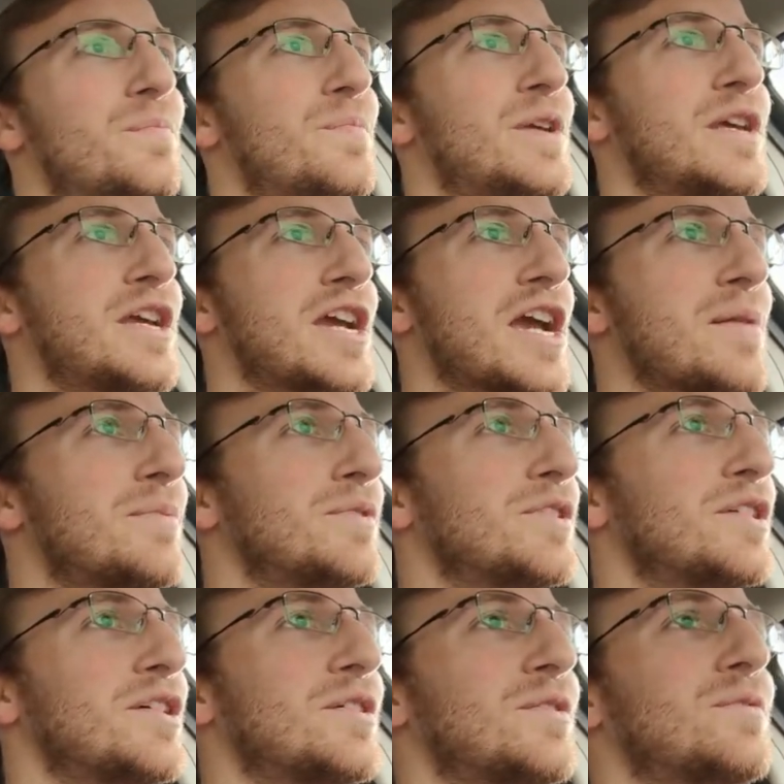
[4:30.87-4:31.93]
being able
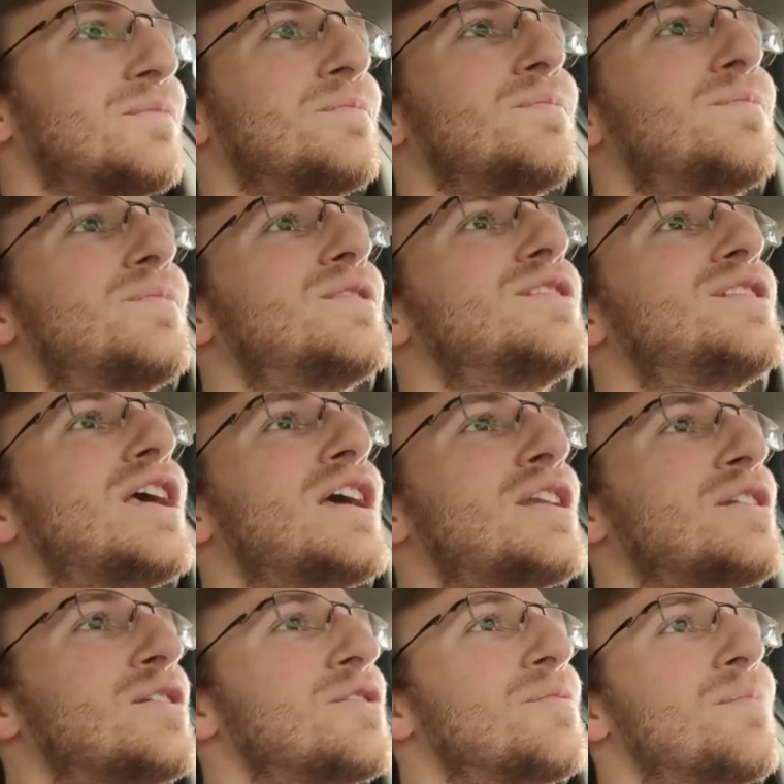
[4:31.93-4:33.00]
to
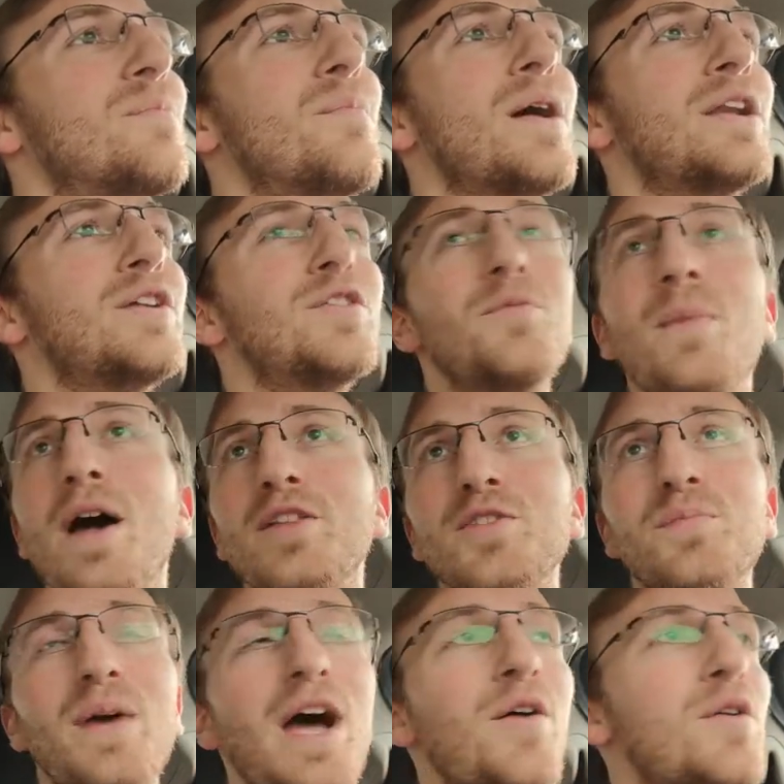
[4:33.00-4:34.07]
send minute amounts
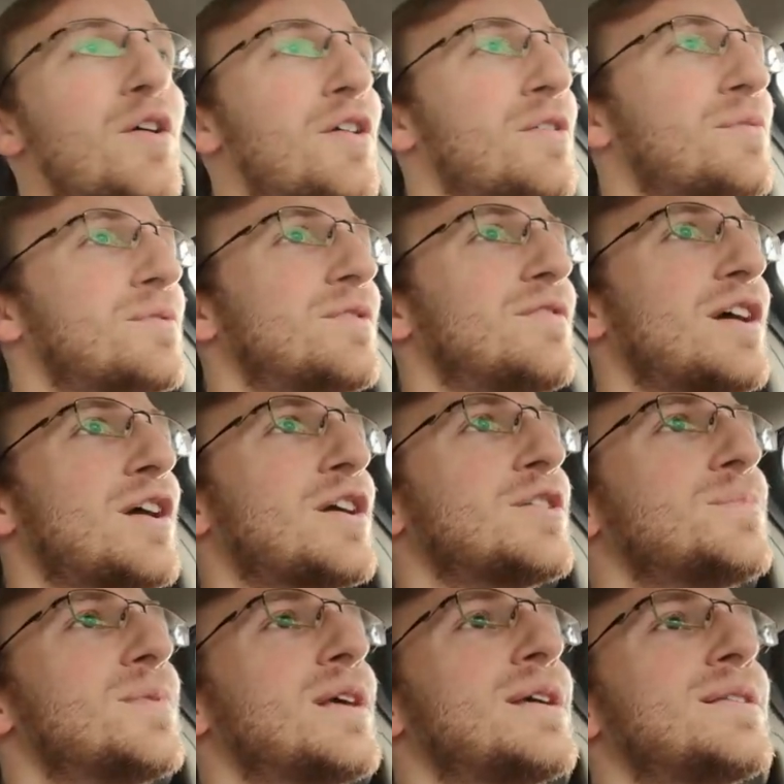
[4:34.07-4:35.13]
of power to
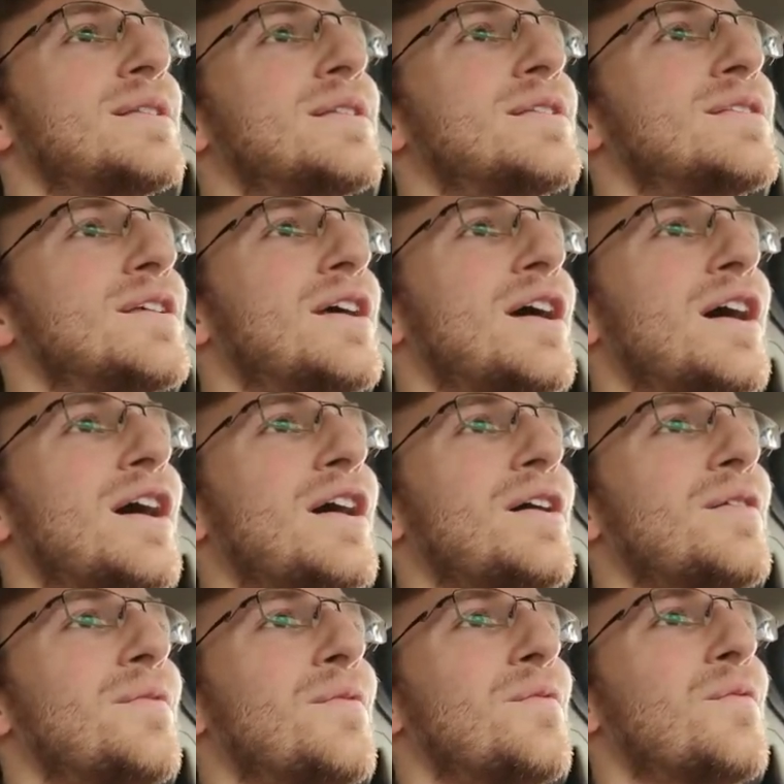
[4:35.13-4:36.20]
various places.
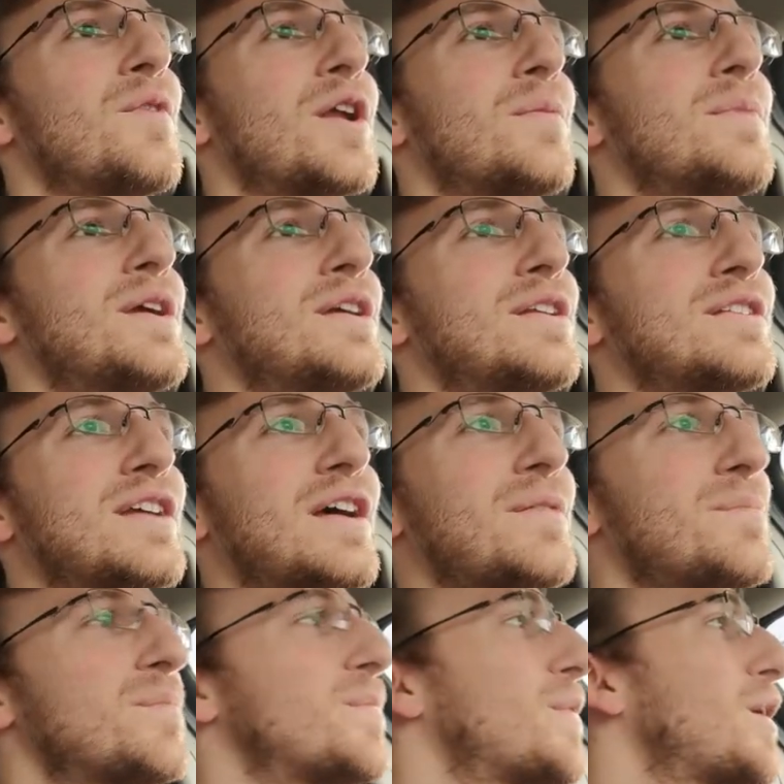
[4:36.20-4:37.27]
What I mean is
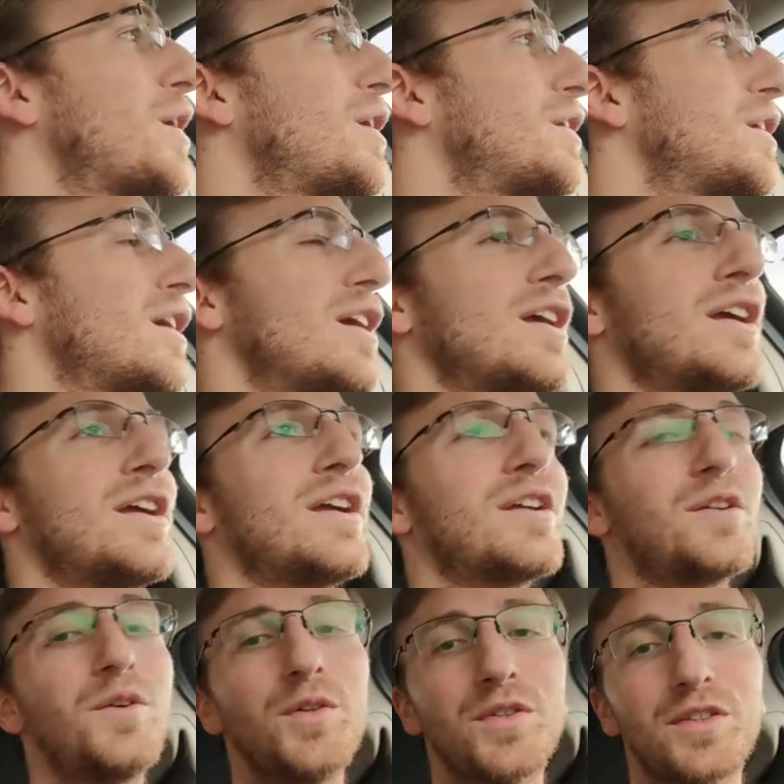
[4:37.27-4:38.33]
I bought a
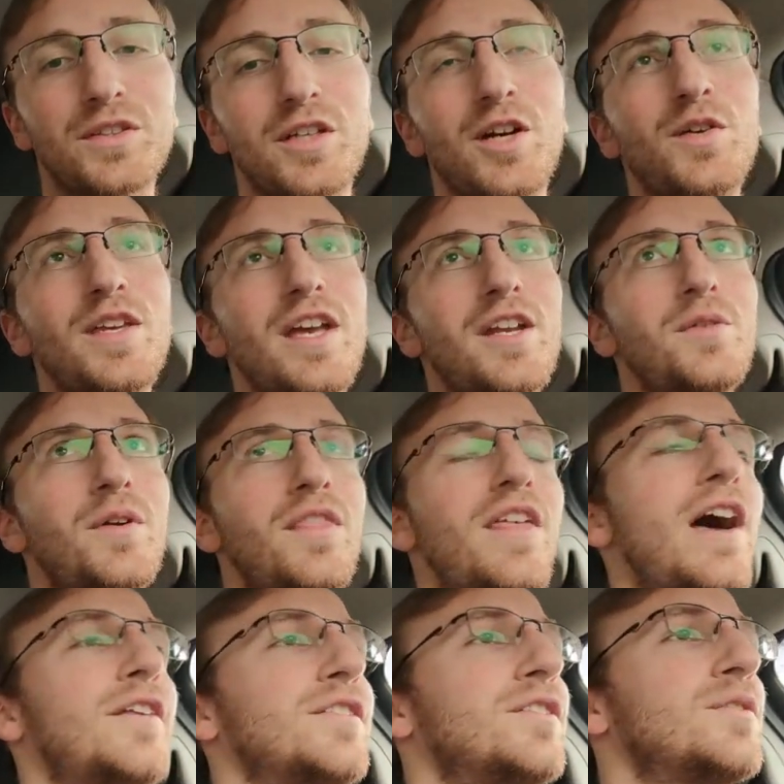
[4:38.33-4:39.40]
Goal Zero Yeti
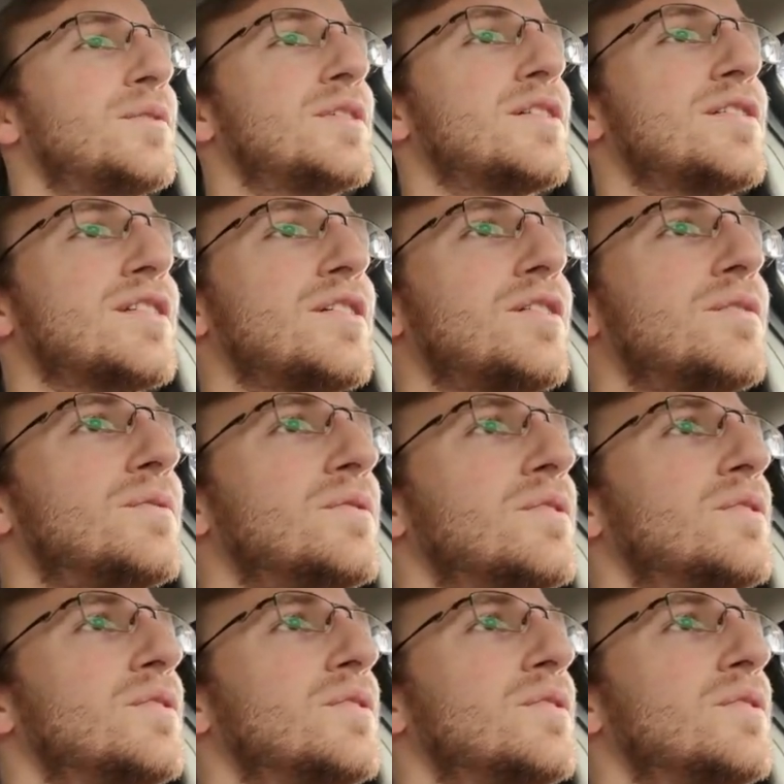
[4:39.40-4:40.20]
1000, which is a